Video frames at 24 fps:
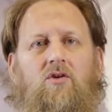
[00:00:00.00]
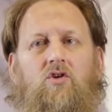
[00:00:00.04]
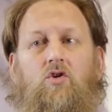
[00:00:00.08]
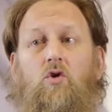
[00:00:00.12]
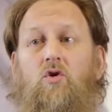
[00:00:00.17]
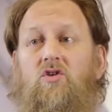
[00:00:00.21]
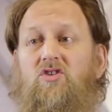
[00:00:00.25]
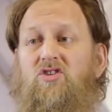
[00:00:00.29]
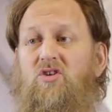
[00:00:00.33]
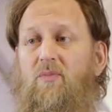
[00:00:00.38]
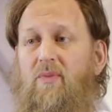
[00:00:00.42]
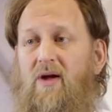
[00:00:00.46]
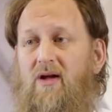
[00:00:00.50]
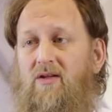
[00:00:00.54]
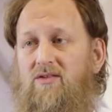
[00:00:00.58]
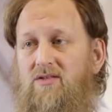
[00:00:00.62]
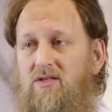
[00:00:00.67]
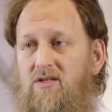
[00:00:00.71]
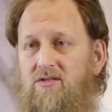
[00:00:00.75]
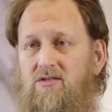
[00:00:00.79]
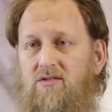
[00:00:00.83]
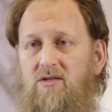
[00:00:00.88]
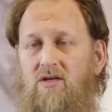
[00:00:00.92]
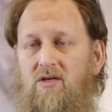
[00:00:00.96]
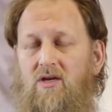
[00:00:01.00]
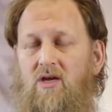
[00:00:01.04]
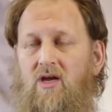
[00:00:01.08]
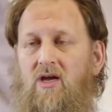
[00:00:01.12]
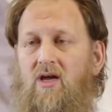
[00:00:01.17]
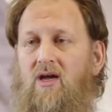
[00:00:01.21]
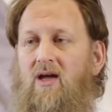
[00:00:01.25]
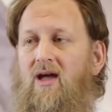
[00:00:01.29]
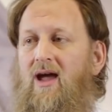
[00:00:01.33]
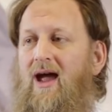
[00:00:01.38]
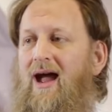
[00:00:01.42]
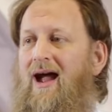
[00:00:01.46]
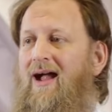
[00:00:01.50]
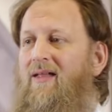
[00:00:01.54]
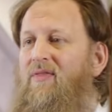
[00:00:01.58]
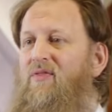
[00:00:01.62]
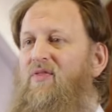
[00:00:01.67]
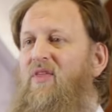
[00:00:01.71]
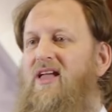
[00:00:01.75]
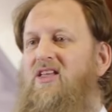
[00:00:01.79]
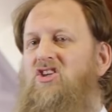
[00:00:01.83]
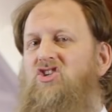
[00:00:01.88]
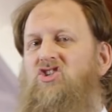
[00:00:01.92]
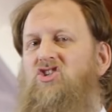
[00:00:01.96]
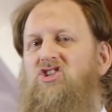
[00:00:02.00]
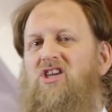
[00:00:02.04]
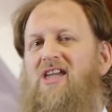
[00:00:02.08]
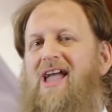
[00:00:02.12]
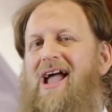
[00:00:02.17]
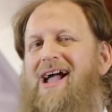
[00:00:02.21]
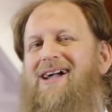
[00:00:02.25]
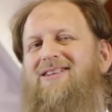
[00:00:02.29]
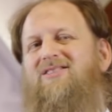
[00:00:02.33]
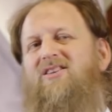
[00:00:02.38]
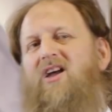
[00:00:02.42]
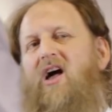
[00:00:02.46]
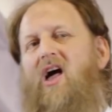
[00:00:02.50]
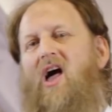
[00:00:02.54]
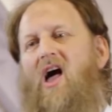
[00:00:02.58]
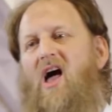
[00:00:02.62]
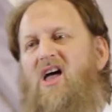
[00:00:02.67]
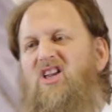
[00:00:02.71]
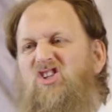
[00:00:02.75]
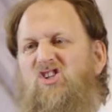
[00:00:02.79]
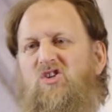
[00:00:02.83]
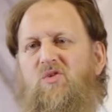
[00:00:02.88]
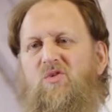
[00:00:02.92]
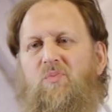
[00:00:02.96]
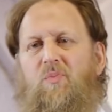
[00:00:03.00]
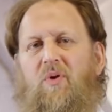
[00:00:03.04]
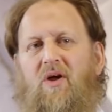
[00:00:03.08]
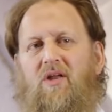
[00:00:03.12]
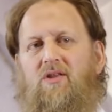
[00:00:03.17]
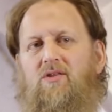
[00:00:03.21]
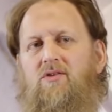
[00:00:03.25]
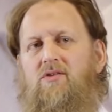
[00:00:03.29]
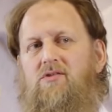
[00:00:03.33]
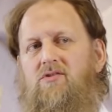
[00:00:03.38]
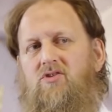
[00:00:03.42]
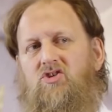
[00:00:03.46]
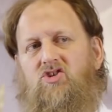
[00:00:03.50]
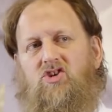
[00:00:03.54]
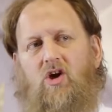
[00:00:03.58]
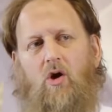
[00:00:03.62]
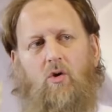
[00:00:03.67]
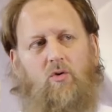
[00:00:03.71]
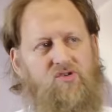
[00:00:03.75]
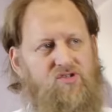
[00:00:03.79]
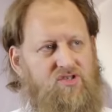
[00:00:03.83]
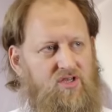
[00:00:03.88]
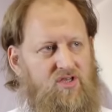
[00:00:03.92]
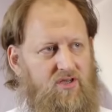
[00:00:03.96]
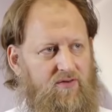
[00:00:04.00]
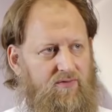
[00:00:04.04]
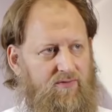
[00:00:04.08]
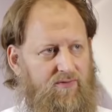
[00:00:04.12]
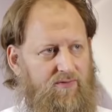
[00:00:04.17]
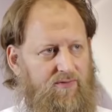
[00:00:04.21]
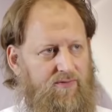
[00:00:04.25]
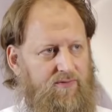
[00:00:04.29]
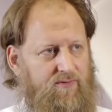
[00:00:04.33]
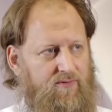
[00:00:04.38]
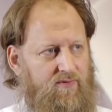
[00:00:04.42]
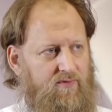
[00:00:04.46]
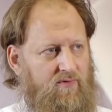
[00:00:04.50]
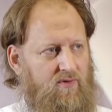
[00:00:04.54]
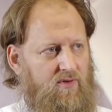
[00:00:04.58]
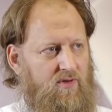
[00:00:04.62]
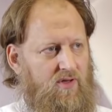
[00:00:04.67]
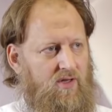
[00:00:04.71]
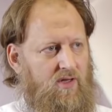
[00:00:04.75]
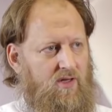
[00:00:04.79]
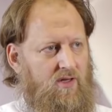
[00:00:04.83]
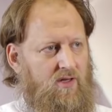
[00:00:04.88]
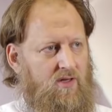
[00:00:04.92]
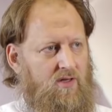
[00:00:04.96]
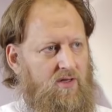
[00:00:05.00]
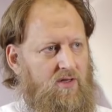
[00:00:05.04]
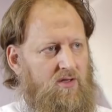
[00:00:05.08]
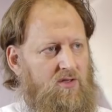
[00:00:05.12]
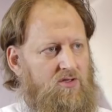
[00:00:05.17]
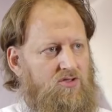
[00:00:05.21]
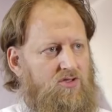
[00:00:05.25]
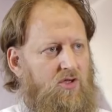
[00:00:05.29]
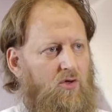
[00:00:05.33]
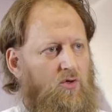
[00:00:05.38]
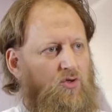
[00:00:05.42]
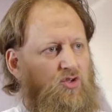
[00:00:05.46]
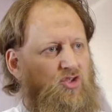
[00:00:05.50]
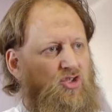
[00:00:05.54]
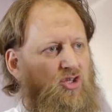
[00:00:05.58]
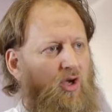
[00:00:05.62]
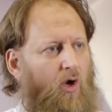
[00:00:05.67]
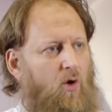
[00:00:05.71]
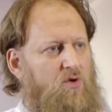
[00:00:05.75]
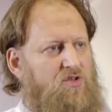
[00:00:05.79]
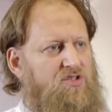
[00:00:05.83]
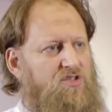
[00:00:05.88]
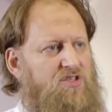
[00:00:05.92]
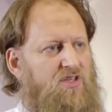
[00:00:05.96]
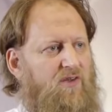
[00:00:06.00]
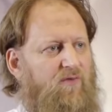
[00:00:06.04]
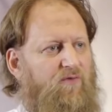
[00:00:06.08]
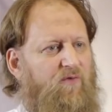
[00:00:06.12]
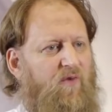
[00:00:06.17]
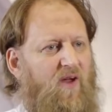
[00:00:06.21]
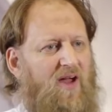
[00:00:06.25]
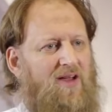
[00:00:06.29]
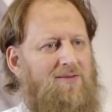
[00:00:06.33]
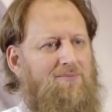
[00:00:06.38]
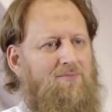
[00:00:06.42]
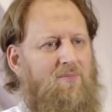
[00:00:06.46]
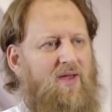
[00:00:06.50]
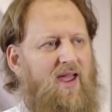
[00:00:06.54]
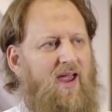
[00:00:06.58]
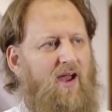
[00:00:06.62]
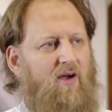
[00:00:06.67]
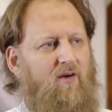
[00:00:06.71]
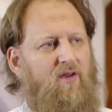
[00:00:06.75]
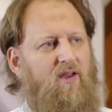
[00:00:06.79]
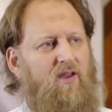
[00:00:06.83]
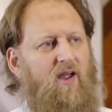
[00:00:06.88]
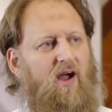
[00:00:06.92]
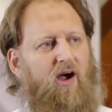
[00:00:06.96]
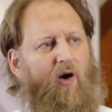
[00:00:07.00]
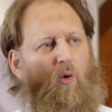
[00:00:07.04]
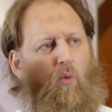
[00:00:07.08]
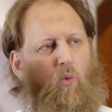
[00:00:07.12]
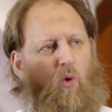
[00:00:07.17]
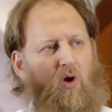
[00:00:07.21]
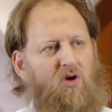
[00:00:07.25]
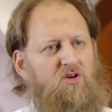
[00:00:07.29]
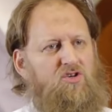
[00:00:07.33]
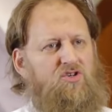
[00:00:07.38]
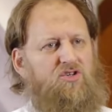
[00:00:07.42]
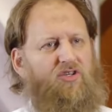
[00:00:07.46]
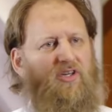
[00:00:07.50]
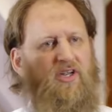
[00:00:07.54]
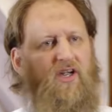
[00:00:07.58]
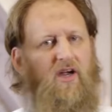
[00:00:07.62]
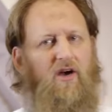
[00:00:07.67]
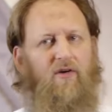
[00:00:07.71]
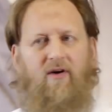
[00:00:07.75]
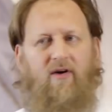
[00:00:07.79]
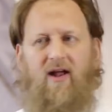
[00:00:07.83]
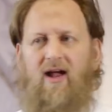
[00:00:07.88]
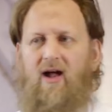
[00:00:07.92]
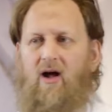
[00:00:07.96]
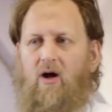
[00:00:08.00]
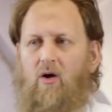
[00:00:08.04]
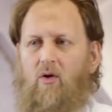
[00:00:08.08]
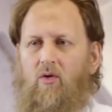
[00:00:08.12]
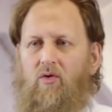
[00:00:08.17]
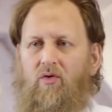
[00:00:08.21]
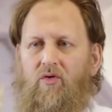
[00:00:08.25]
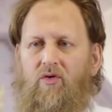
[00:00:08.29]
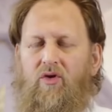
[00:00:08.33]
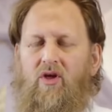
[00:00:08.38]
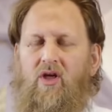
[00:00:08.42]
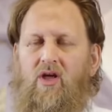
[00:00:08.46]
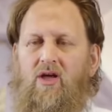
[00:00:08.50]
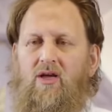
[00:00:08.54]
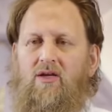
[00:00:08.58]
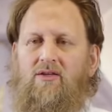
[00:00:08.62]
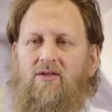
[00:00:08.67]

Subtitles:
talks about it. And then she has a husband, Joseph. So Joseph and Mary are wandering around.